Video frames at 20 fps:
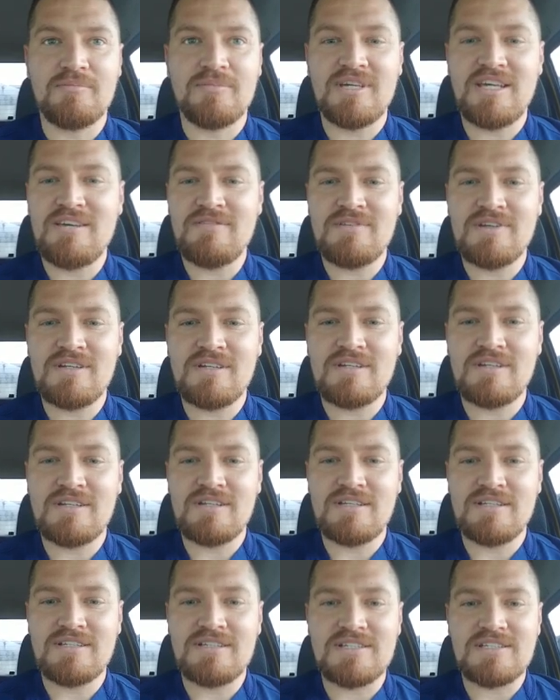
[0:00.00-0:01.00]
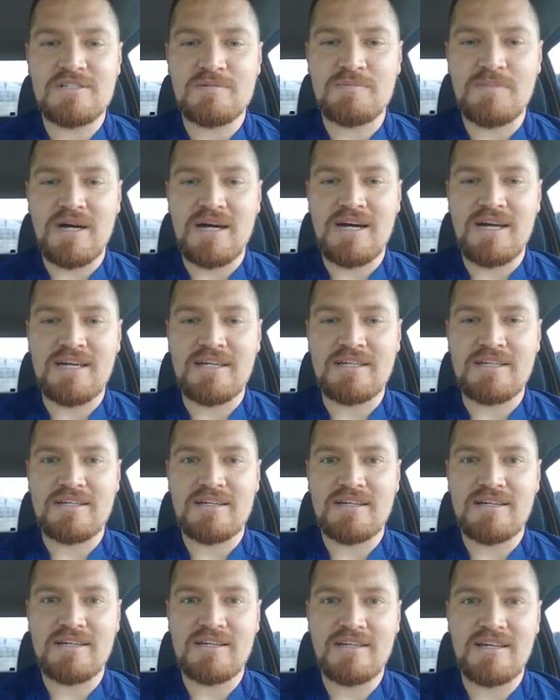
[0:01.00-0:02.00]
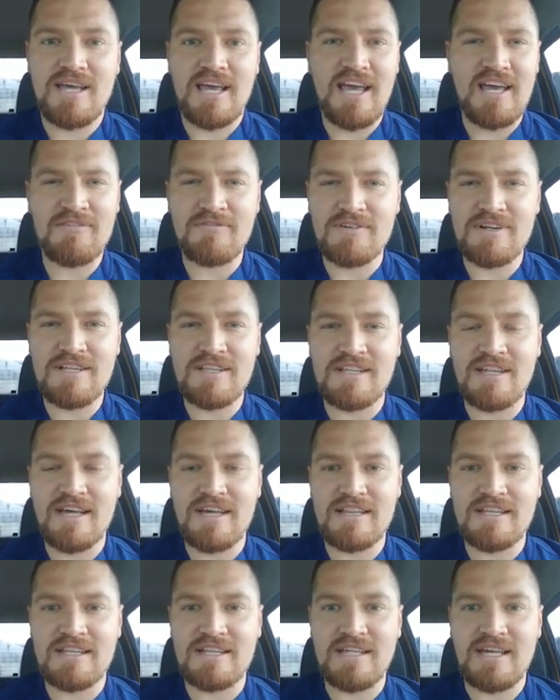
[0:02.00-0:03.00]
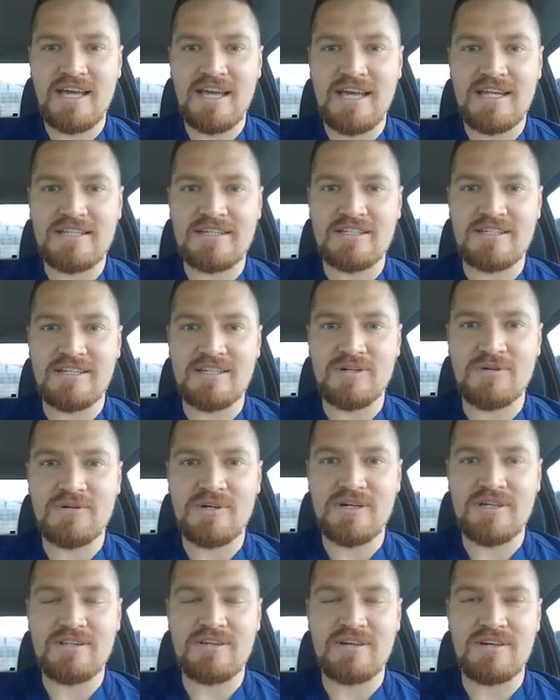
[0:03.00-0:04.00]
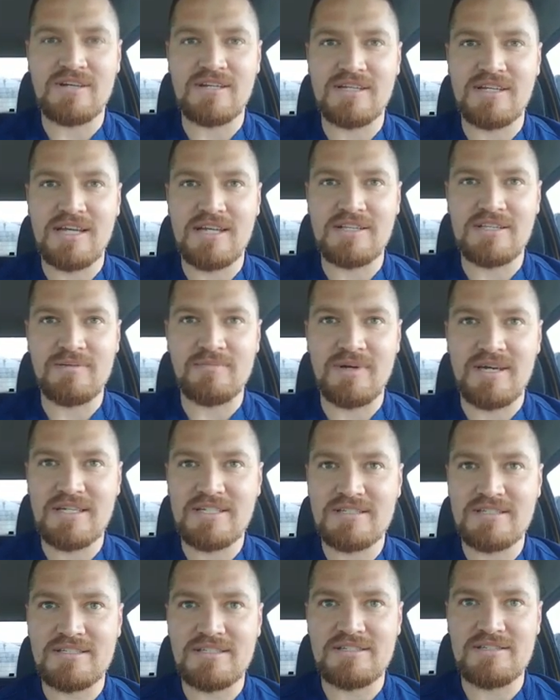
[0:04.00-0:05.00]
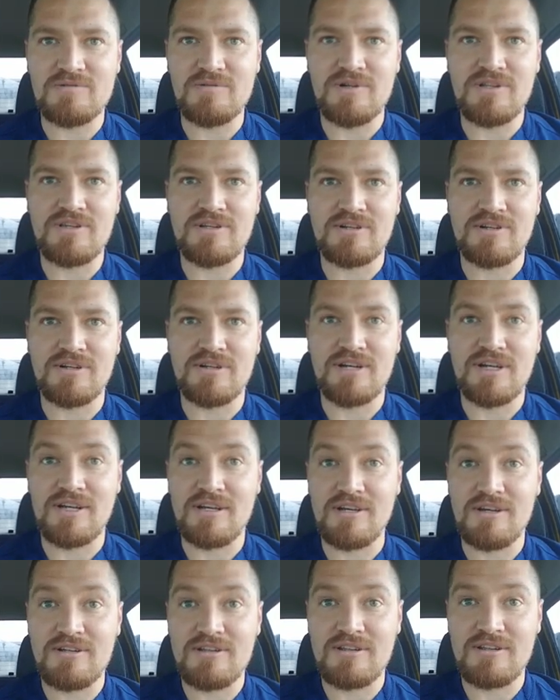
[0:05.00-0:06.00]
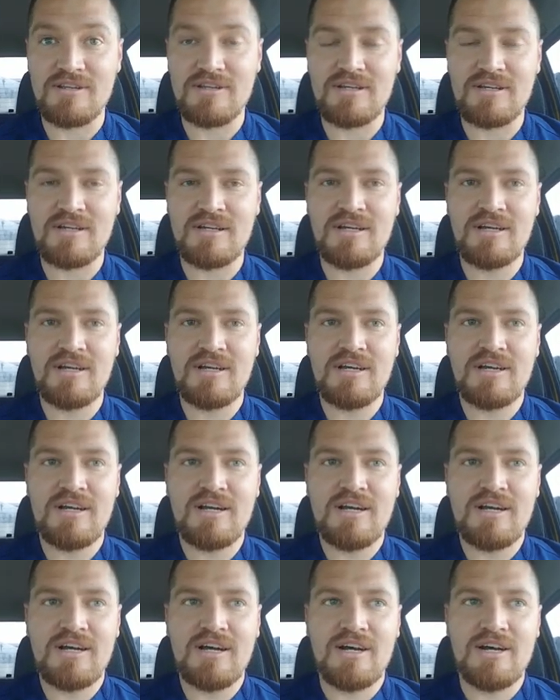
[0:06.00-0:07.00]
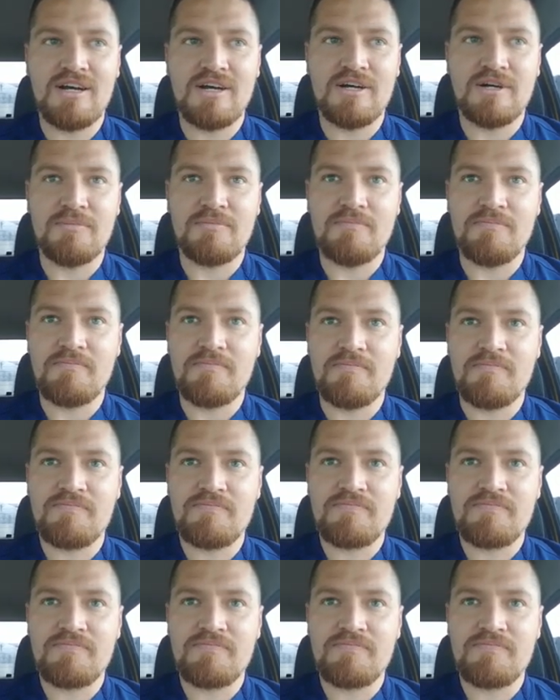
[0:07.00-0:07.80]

even despite everything that they had to deal with on a daily basis with her health. Her